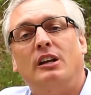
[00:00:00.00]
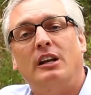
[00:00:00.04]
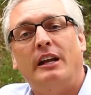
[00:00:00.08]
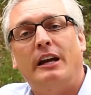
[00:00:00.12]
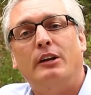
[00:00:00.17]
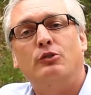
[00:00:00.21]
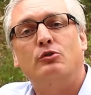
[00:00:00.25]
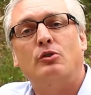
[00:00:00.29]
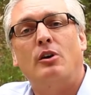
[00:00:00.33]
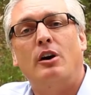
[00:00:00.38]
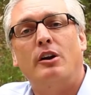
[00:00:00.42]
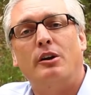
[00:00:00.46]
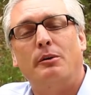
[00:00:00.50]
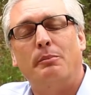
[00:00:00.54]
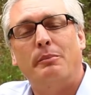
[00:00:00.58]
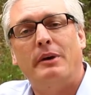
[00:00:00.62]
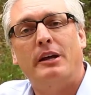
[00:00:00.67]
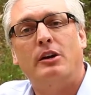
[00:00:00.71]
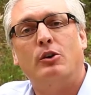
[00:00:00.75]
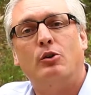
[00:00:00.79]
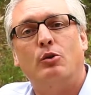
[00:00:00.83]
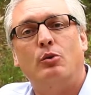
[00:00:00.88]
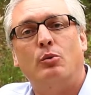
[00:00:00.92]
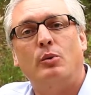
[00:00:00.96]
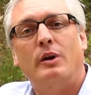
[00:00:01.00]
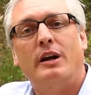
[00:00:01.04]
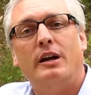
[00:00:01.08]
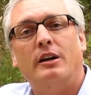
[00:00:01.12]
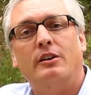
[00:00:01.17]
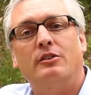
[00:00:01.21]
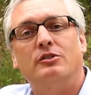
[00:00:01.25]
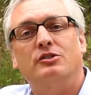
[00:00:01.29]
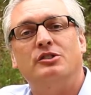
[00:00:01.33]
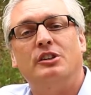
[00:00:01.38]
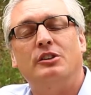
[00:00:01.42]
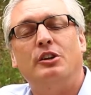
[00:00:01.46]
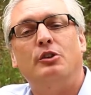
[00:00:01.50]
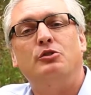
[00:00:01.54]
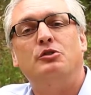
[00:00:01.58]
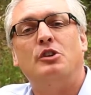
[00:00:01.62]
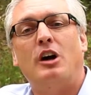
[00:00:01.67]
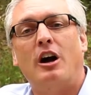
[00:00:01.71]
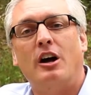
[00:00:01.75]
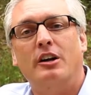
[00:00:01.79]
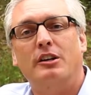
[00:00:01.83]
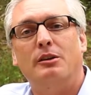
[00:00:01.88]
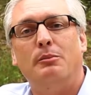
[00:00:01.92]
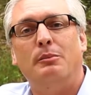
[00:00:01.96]
electronic medical records, and they're
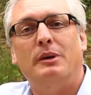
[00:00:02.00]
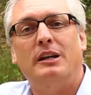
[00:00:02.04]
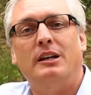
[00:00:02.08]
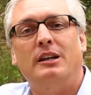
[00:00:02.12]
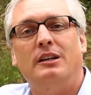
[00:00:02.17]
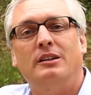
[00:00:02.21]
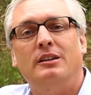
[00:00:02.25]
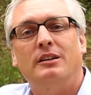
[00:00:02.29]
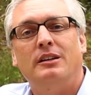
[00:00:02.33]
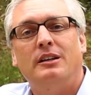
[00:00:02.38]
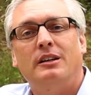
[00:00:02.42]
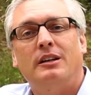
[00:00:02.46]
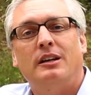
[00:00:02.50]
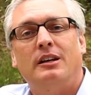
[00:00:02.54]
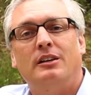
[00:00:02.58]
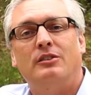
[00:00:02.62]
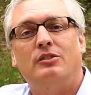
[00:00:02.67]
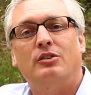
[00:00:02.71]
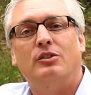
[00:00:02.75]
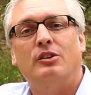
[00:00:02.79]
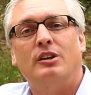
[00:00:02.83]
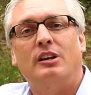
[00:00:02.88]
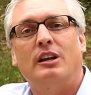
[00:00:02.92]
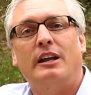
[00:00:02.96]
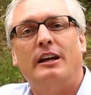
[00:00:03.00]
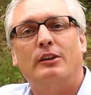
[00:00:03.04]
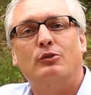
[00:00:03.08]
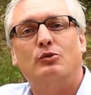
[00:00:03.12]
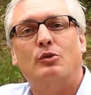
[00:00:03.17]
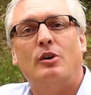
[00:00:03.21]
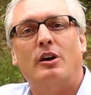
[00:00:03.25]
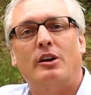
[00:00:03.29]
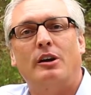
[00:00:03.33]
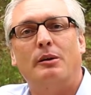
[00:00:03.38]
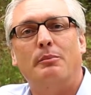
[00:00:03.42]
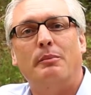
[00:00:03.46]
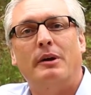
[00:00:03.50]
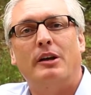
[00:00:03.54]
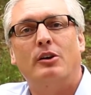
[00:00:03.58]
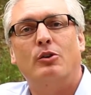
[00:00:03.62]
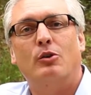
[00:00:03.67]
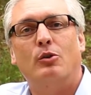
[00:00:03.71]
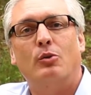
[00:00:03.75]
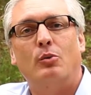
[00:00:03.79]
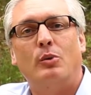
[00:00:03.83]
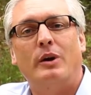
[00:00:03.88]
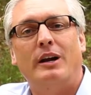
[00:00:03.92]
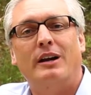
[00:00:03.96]
documenting into the electronic
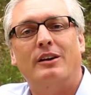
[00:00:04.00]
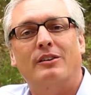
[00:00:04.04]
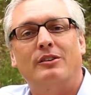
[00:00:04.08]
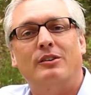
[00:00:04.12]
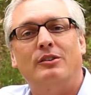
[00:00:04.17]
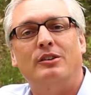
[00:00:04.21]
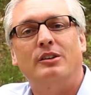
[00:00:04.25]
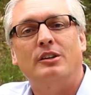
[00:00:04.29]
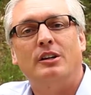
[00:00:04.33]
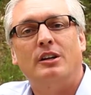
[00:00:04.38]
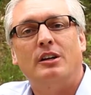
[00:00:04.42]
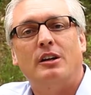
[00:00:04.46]
medical record.